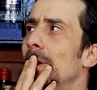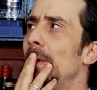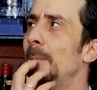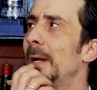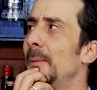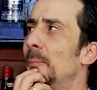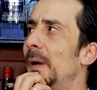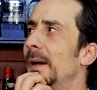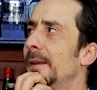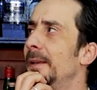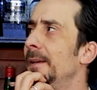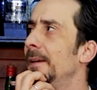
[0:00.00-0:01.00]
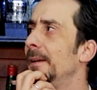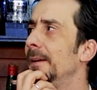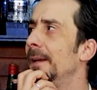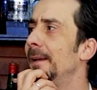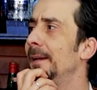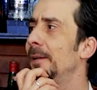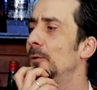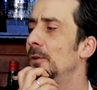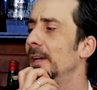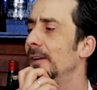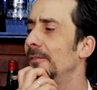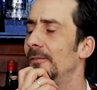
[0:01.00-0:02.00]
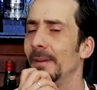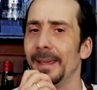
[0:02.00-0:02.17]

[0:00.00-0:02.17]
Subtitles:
in my bar here, and I don't have